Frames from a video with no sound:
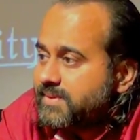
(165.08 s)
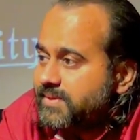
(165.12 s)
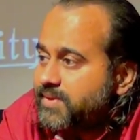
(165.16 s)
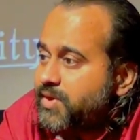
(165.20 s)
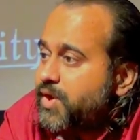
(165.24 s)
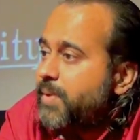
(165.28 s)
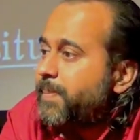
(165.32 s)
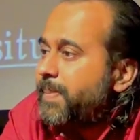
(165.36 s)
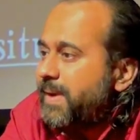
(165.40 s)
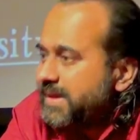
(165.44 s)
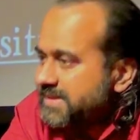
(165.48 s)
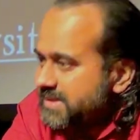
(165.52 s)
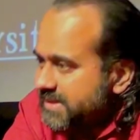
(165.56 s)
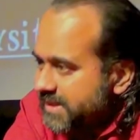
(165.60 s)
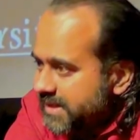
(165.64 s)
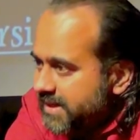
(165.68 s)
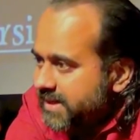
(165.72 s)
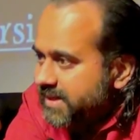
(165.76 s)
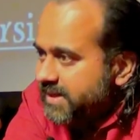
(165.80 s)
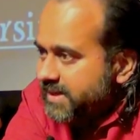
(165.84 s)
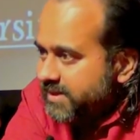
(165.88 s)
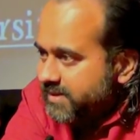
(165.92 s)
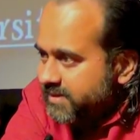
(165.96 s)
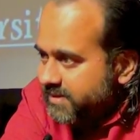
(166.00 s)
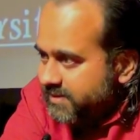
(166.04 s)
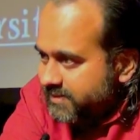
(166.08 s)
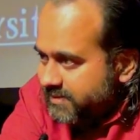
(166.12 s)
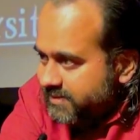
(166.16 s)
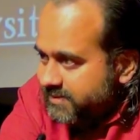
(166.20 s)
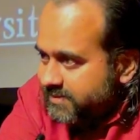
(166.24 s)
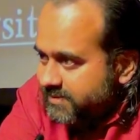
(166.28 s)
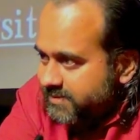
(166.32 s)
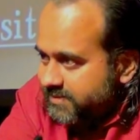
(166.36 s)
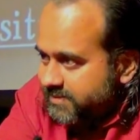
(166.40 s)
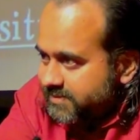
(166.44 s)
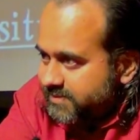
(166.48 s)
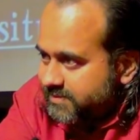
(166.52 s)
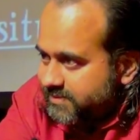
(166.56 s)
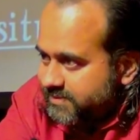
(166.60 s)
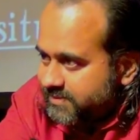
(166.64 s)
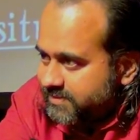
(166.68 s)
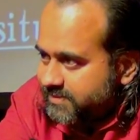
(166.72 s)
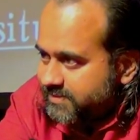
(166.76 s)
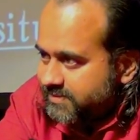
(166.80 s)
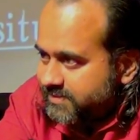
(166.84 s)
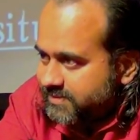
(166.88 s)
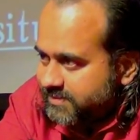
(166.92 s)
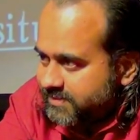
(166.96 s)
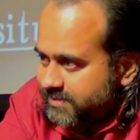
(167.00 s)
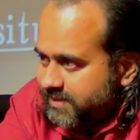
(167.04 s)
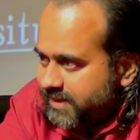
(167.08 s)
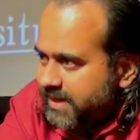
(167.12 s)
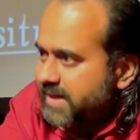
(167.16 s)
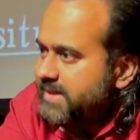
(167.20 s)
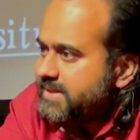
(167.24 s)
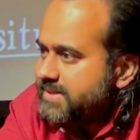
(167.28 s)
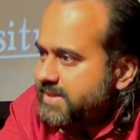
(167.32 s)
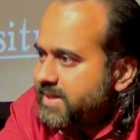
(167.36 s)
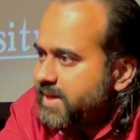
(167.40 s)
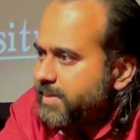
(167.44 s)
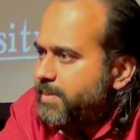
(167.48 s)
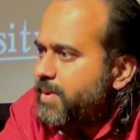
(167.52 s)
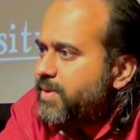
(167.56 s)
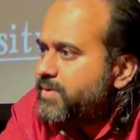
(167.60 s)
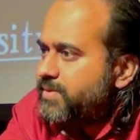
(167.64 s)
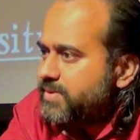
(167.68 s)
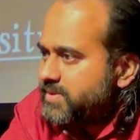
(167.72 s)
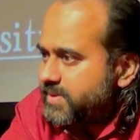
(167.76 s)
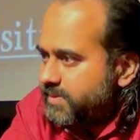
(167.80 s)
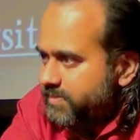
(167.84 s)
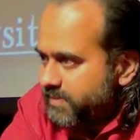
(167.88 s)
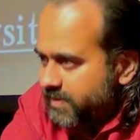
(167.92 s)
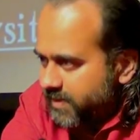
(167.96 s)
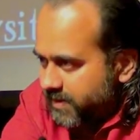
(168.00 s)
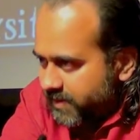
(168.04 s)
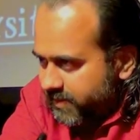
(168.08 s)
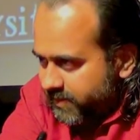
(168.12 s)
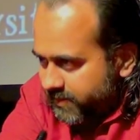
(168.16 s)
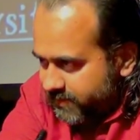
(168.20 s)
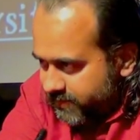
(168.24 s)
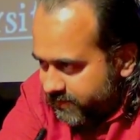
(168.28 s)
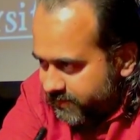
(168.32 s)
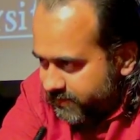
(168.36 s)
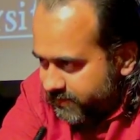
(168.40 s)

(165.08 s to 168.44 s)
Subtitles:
You are passionate, let's say, about something.